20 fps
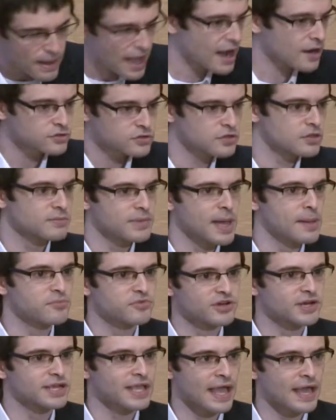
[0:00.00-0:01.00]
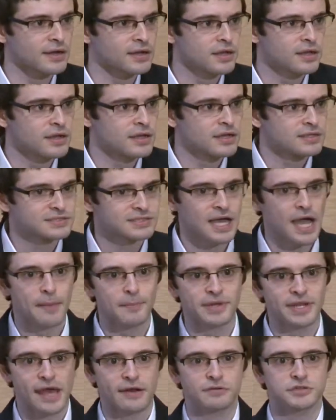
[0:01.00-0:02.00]
back to the memory again, time
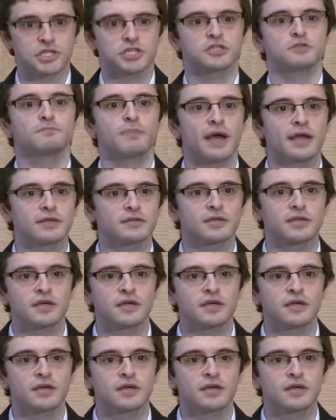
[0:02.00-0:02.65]
and energy spent